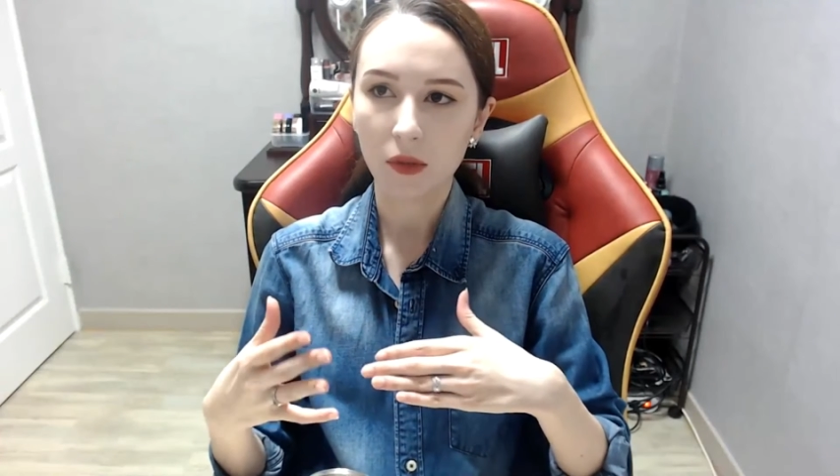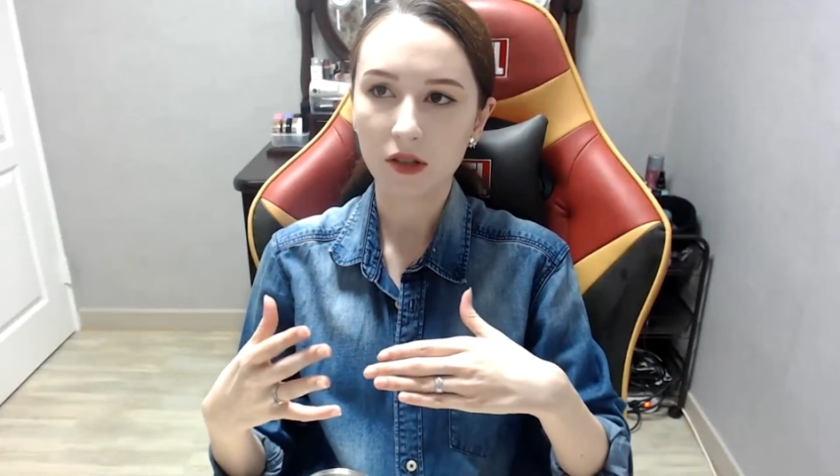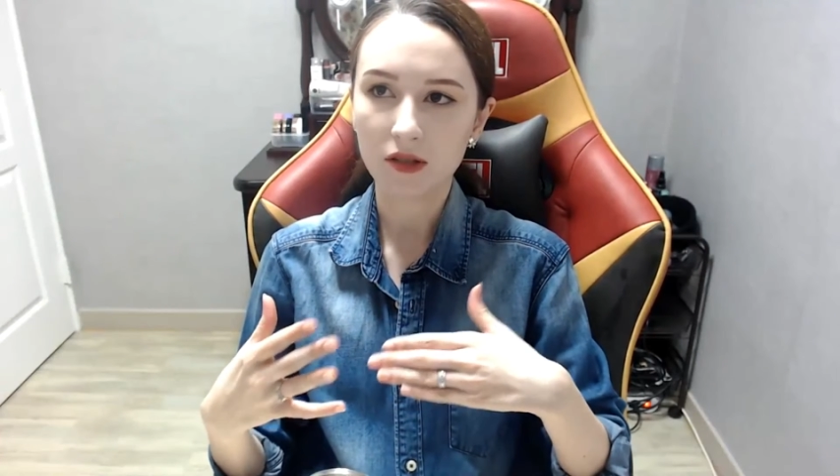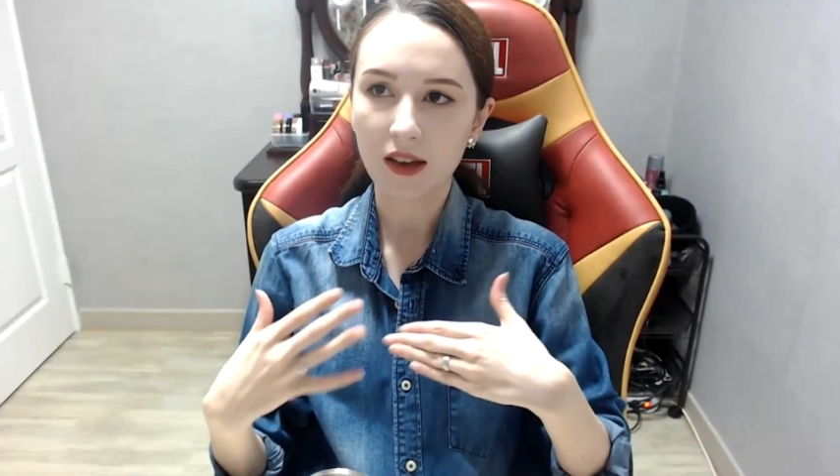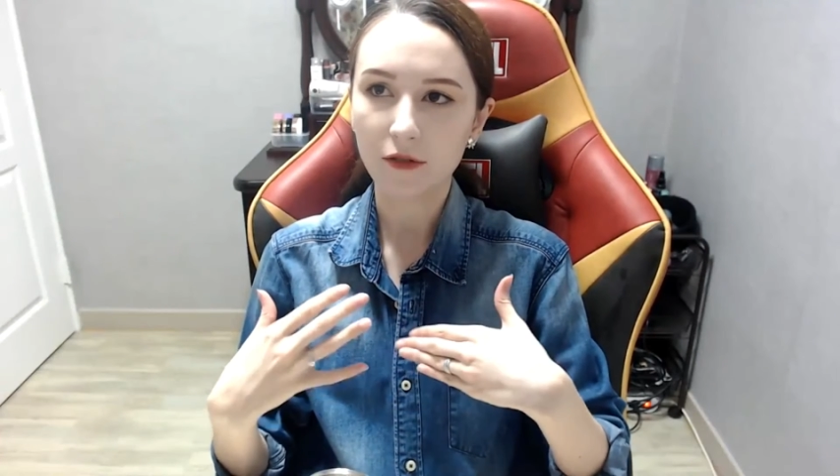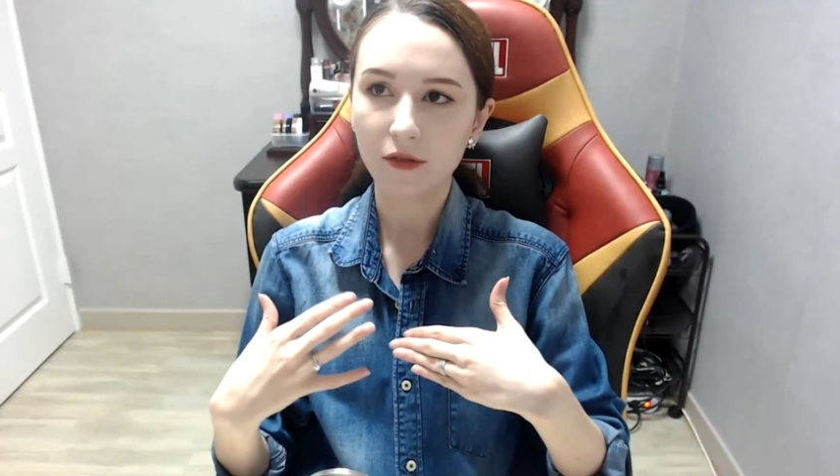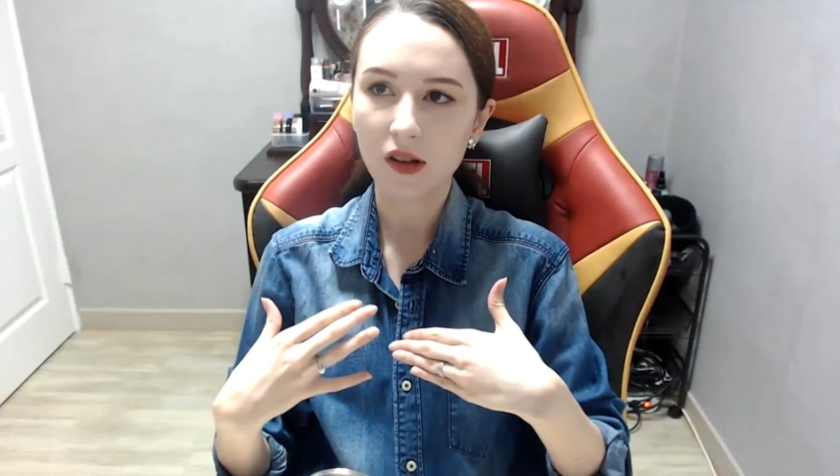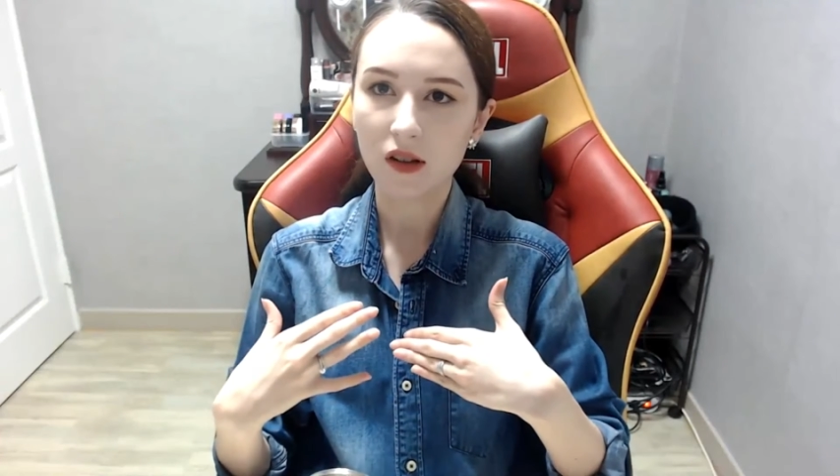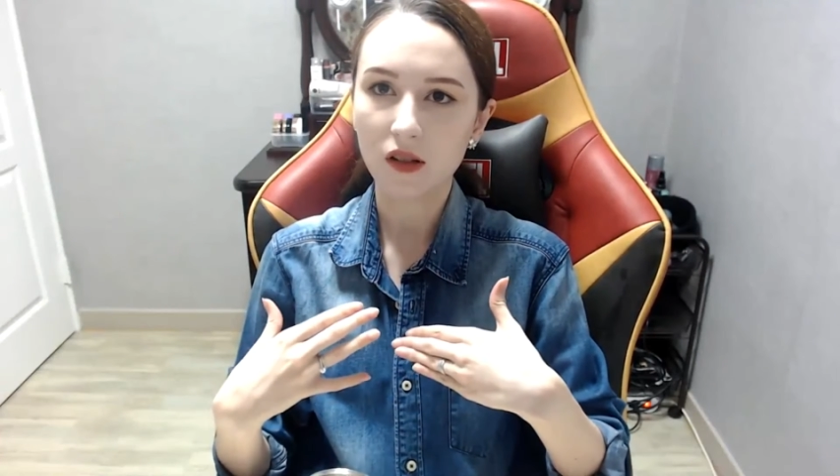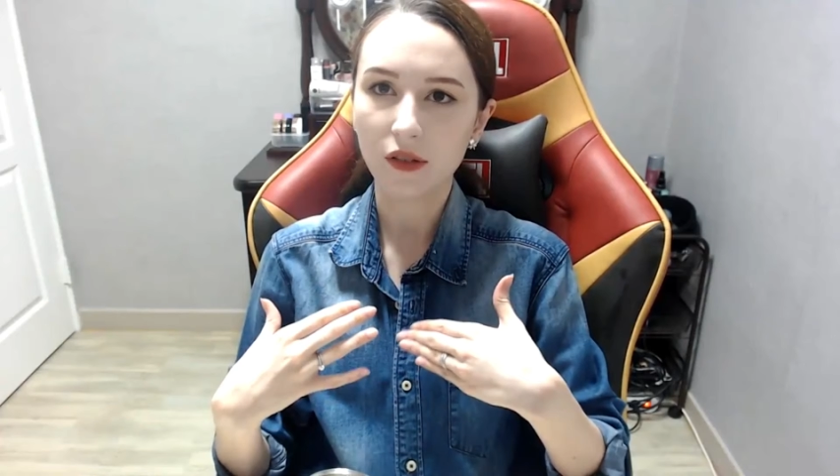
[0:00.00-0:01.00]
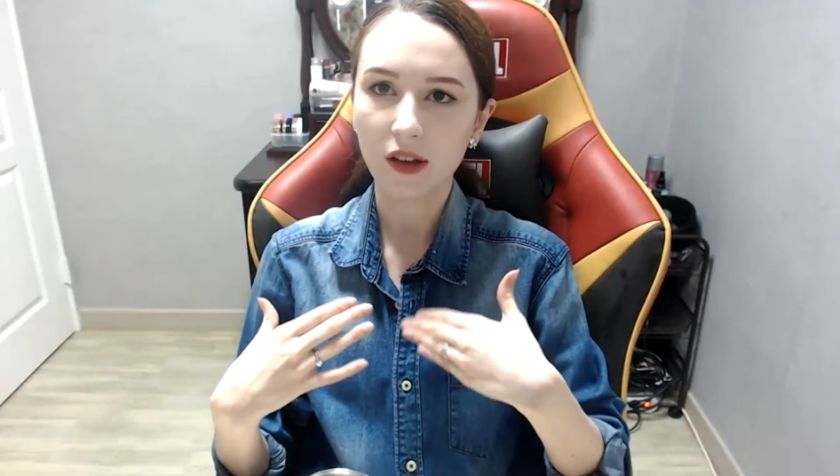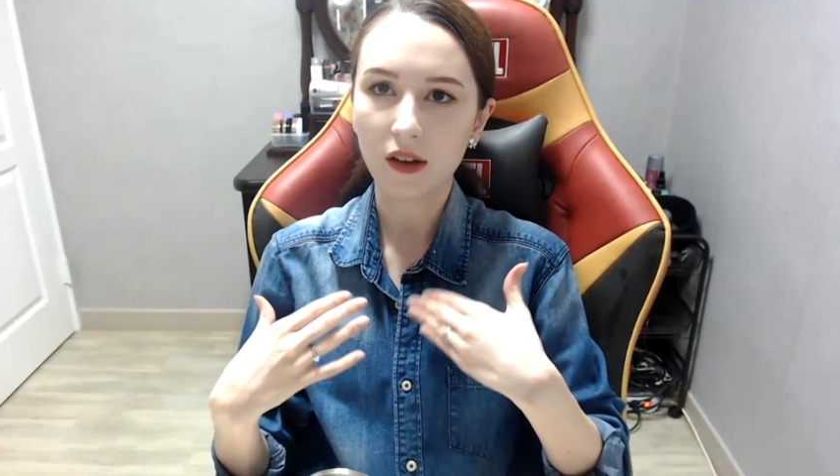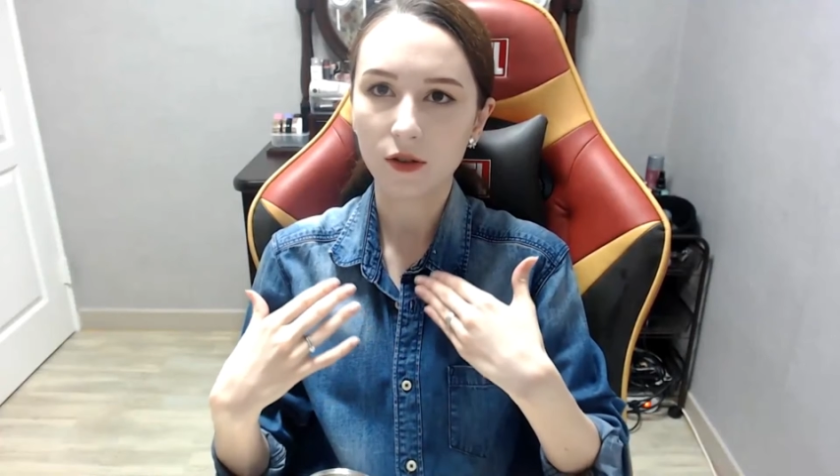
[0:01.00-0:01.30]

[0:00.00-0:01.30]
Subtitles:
because I feel they are